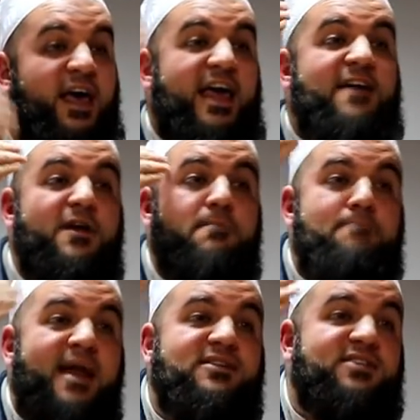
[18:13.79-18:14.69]

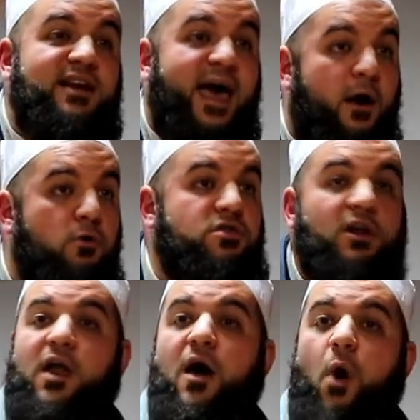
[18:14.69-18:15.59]
even mental health,
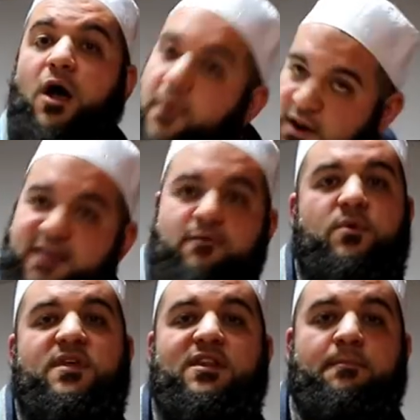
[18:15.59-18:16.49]
Allahu Akbar, even
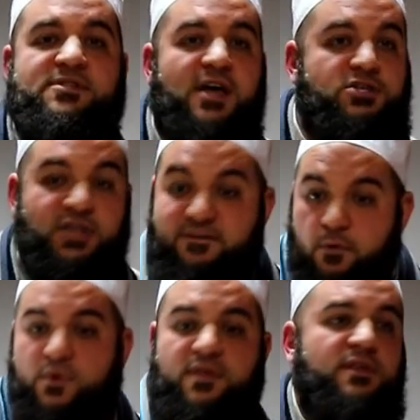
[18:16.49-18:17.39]
within the masajid,
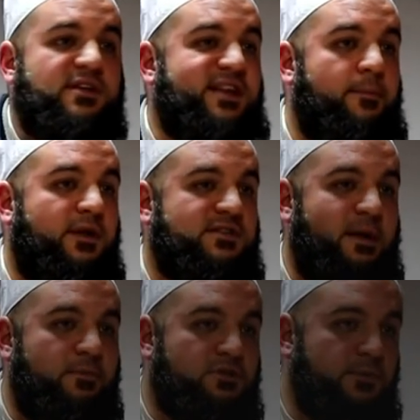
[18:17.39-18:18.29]
even within the Islamic
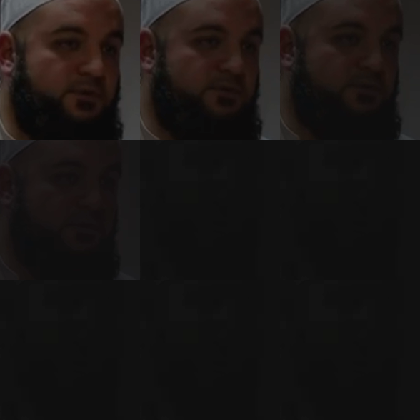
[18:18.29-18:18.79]
establishments.